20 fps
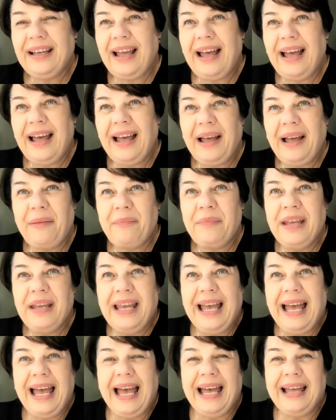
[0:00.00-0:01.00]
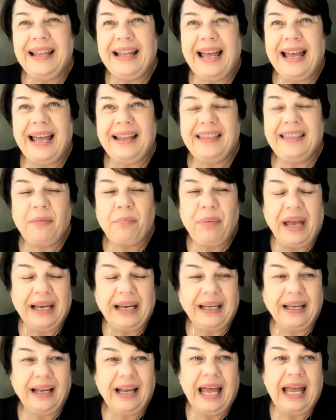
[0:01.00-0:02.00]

at the bank.